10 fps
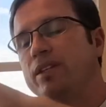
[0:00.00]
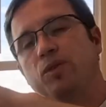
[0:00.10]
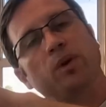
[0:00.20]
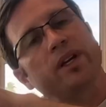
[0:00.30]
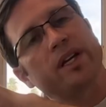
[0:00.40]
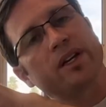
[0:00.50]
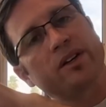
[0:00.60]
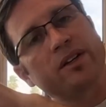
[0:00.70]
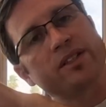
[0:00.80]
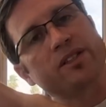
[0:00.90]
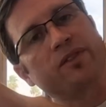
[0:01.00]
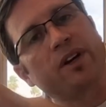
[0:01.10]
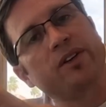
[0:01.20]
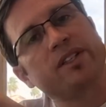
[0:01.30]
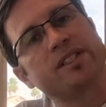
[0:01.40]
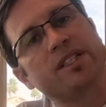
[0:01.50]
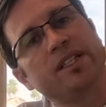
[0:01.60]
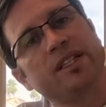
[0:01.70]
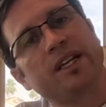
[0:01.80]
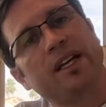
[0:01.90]
this one here is a very
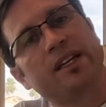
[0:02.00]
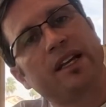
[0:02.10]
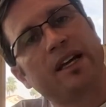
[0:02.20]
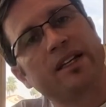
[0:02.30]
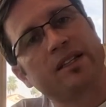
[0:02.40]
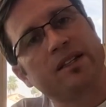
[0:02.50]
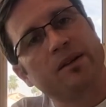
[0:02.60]
sleek and light